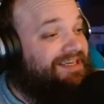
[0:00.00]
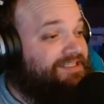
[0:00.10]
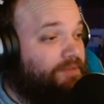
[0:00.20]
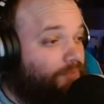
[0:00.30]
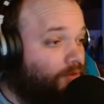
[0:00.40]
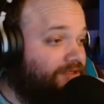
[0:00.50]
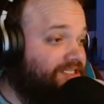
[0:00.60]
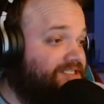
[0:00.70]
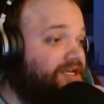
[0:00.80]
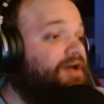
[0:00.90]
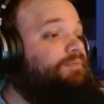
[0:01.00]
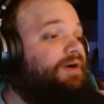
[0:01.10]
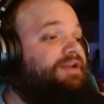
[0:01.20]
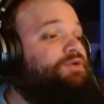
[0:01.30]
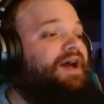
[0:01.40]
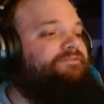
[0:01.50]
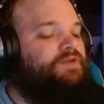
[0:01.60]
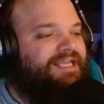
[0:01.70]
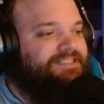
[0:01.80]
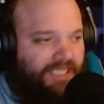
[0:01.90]
is important, but you have
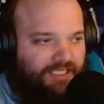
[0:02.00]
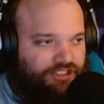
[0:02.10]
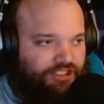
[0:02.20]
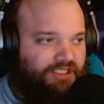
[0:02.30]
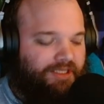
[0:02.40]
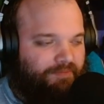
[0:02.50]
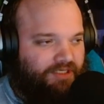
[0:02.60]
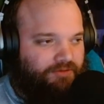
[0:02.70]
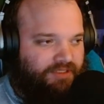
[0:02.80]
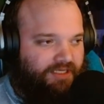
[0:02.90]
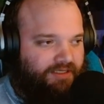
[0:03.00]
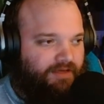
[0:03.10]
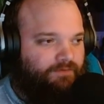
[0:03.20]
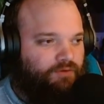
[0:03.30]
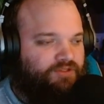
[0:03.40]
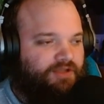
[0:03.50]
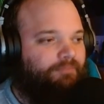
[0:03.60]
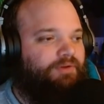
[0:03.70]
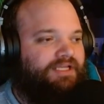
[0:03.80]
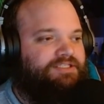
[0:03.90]
to intentionally be unique. If you
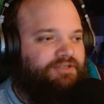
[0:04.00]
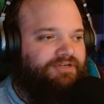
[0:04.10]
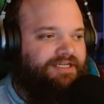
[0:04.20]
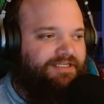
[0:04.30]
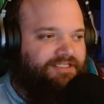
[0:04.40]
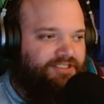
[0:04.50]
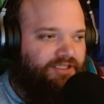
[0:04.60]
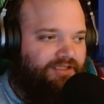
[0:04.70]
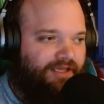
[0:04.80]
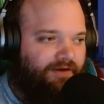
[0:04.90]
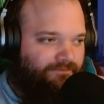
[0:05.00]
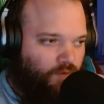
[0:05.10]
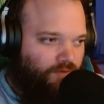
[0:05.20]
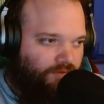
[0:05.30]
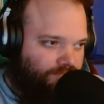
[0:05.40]
stumble into uniqueness, you look like a fool.